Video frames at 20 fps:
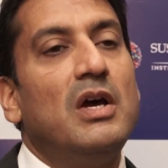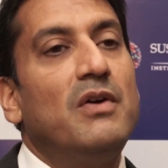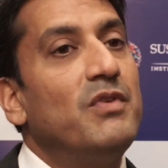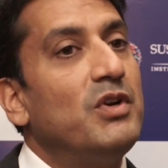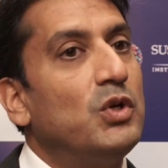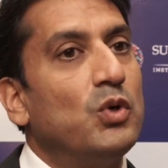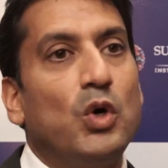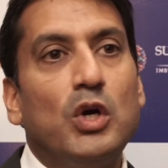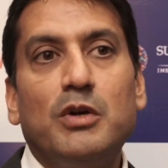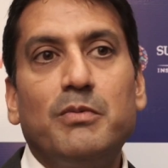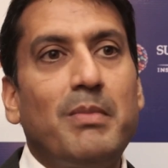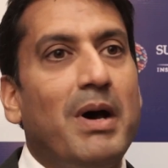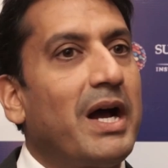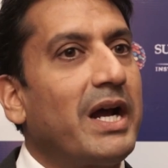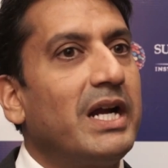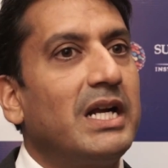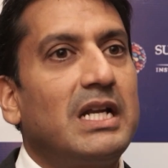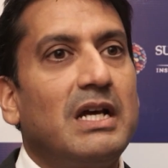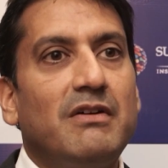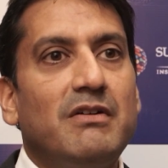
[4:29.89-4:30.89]
We don't
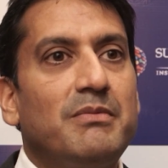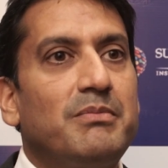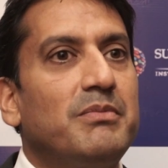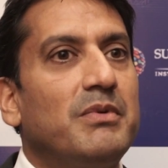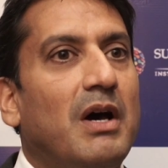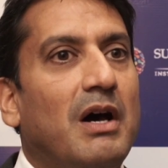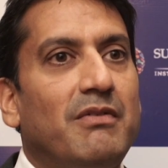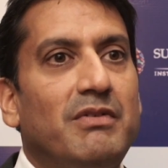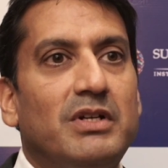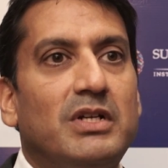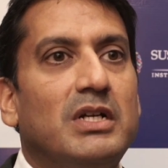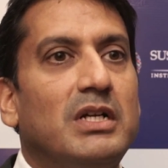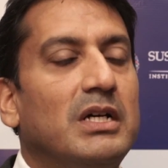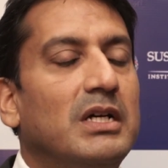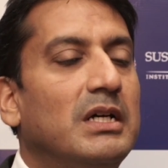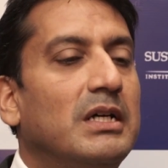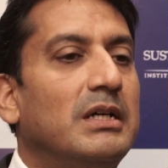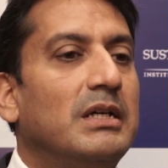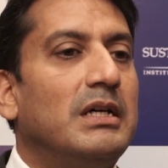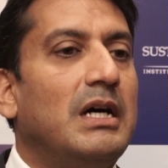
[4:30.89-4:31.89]
market
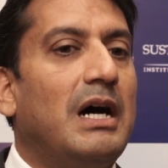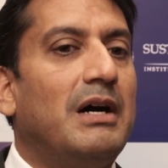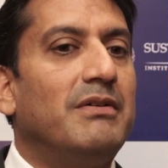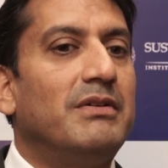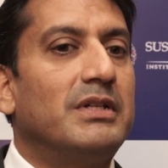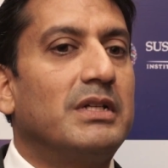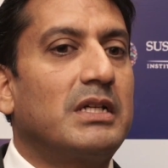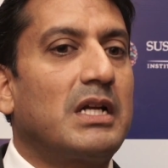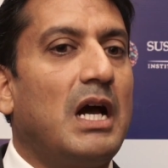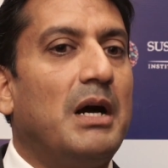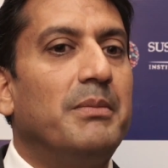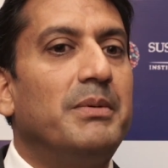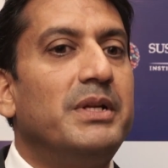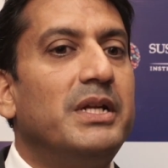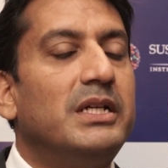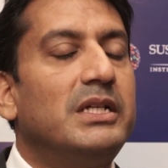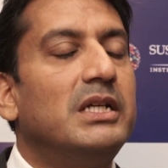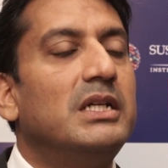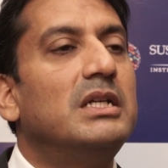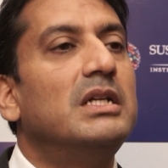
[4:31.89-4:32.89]
our
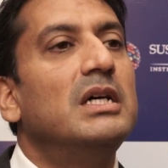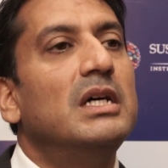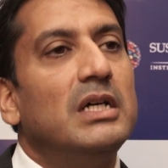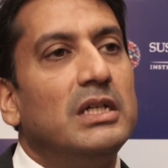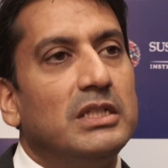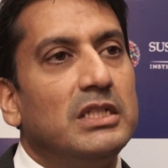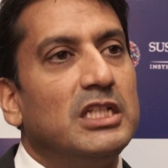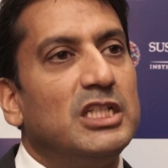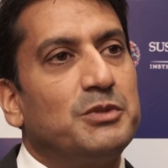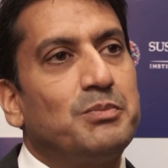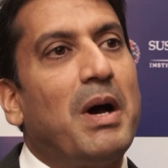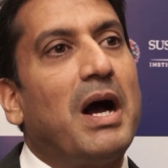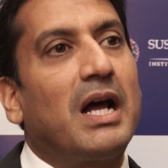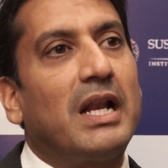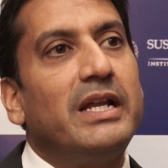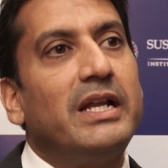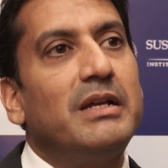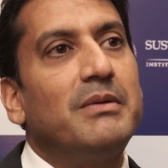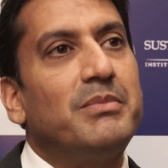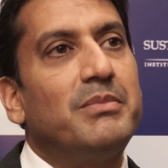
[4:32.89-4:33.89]
carbonated, the
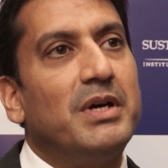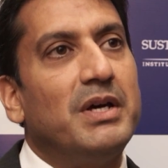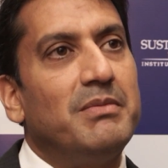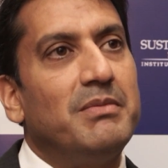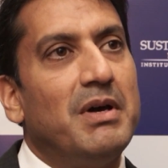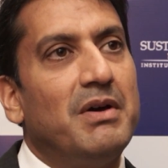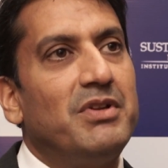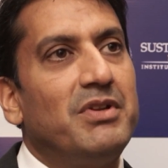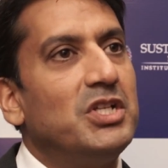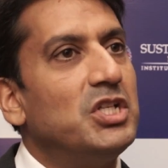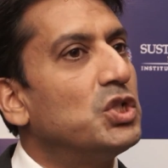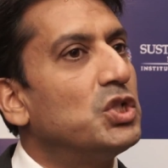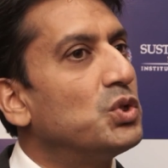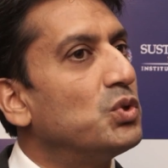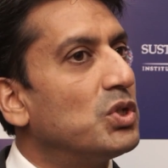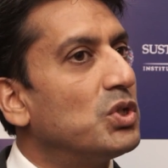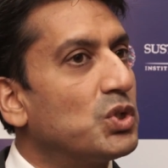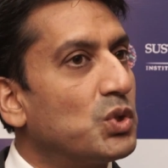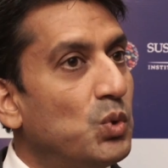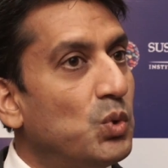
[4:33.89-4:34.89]
sparkling beverages to
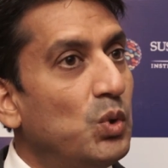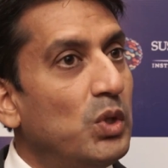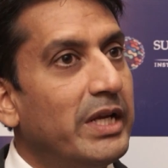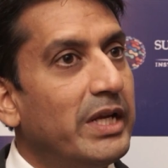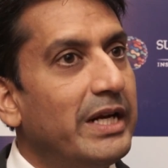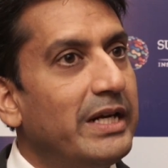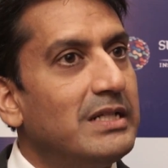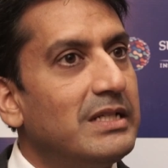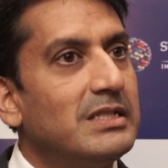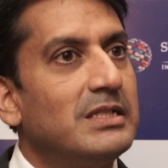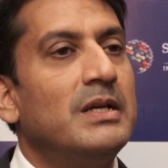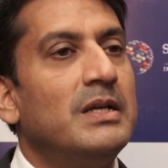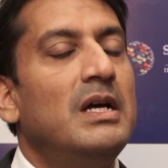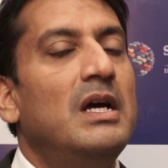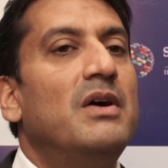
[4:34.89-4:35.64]
the school kids.